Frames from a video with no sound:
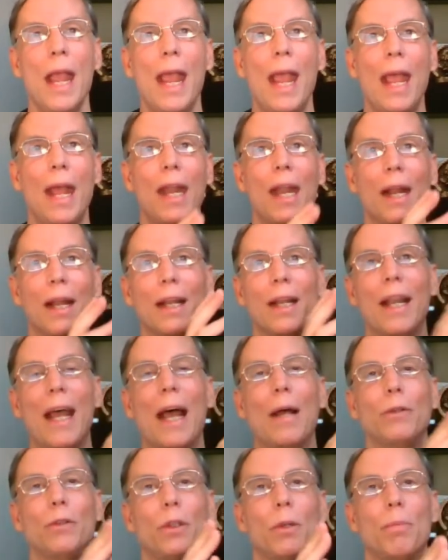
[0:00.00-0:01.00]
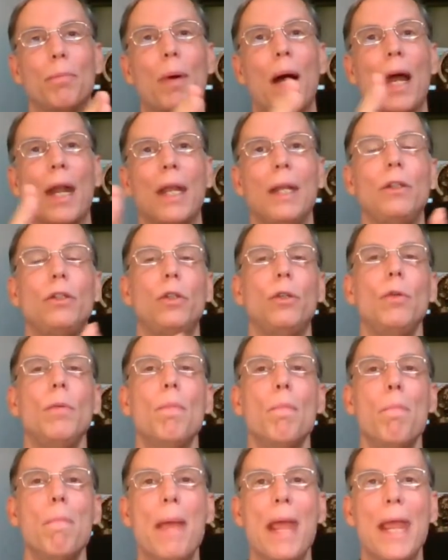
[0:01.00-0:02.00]
and it allows your body
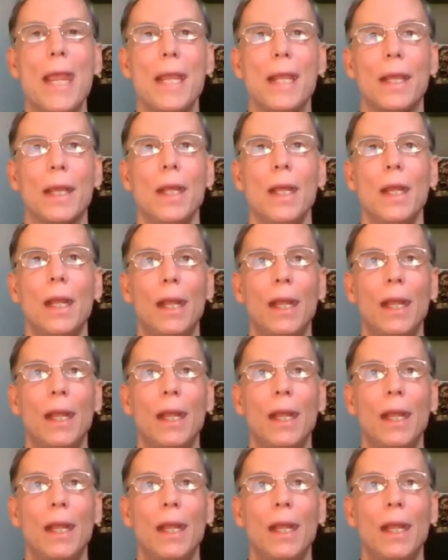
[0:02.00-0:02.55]
to make